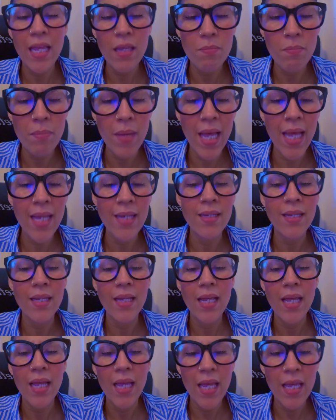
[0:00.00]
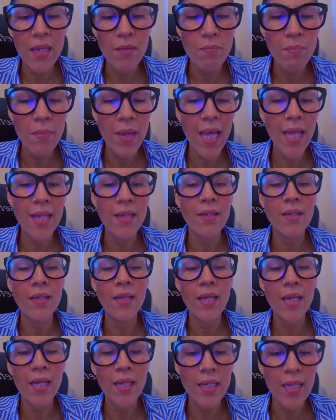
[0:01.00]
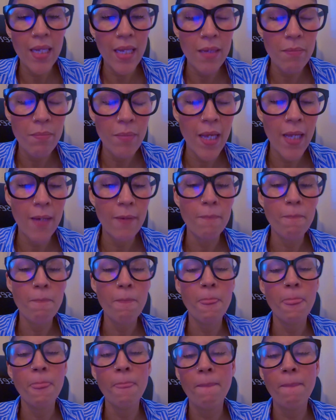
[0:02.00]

Amen, amen, and amen.